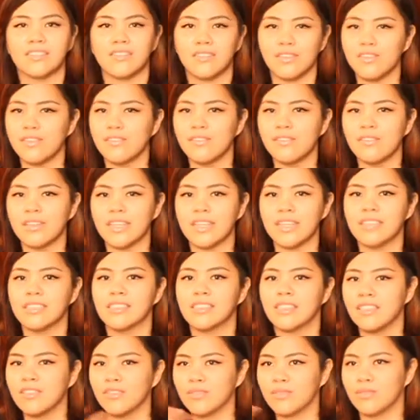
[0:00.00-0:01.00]

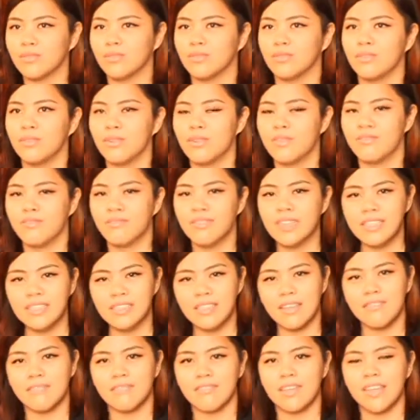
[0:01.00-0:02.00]
theories into
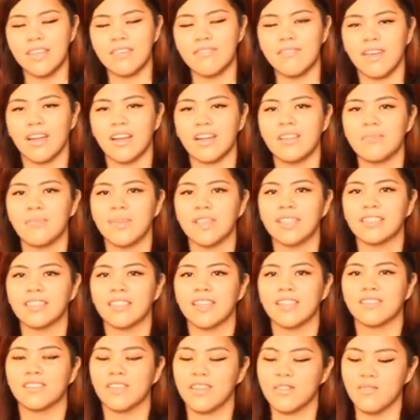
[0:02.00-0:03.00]
vis-a-vis
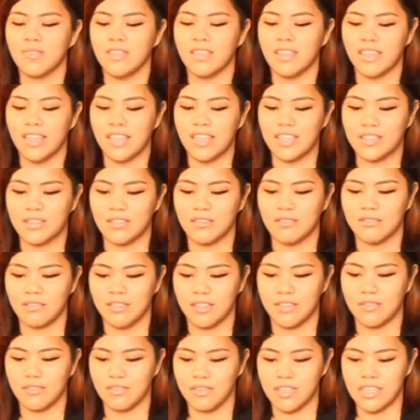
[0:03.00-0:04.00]
environmental communication
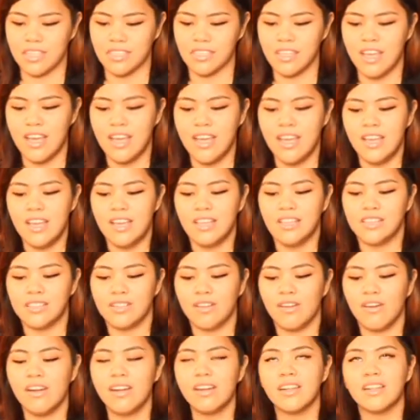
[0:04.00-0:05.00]
theories,
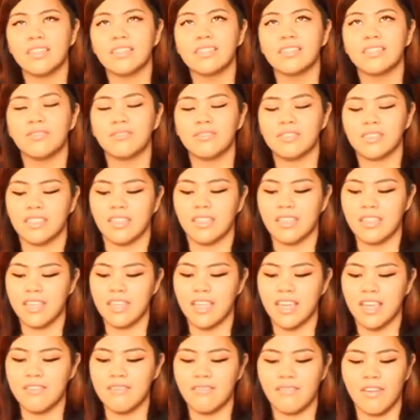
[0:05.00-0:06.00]
scholars who
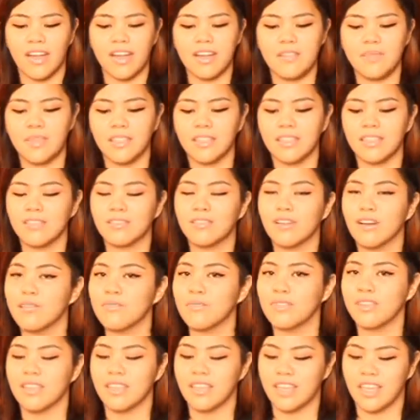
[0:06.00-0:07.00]
study environmental
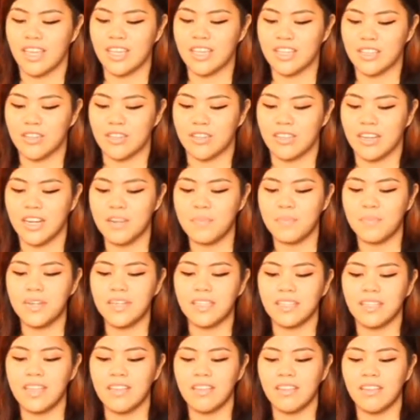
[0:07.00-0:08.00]
communication are
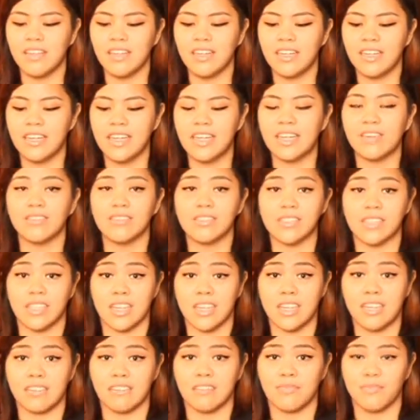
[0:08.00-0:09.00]
particularly concerned